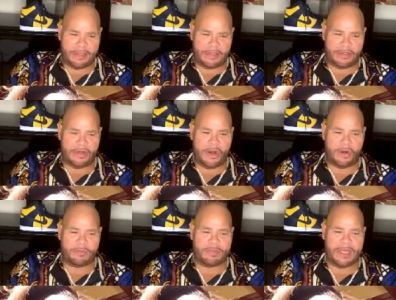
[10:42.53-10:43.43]
You
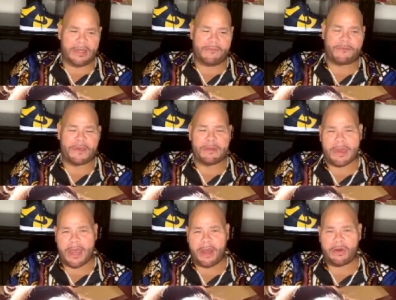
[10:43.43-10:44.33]
know, being a
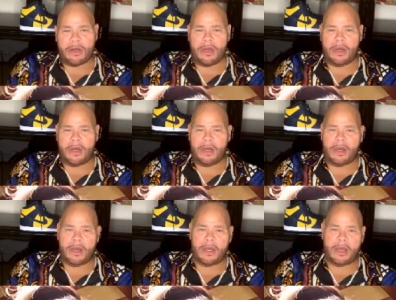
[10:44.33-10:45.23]
female,
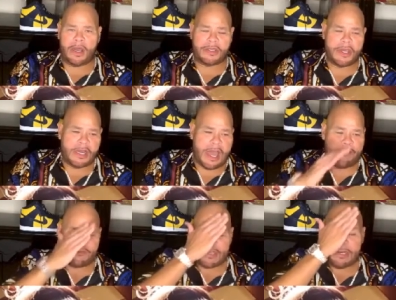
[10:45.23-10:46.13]
a young
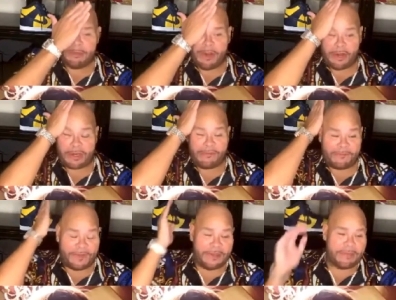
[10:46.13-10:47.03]
African-American
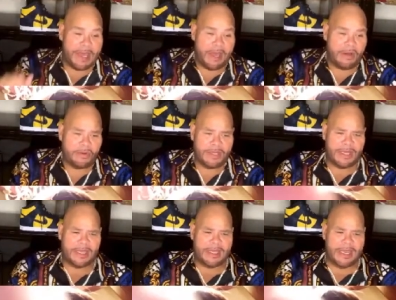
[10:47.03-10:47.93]
female,
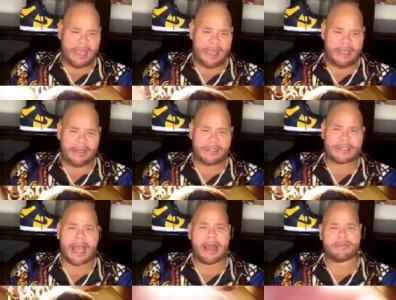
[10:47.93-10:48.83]
and the
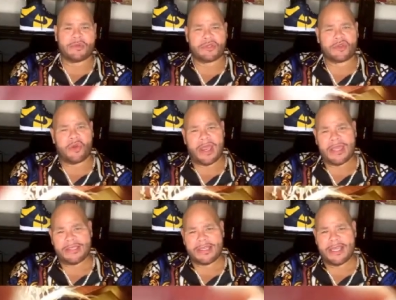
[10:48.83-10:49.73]
times was
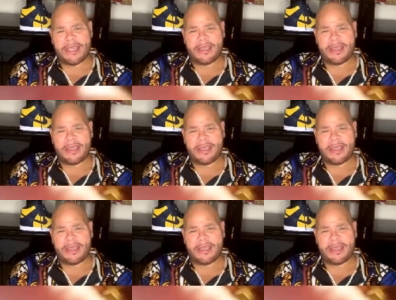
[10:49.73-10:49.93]
crazy.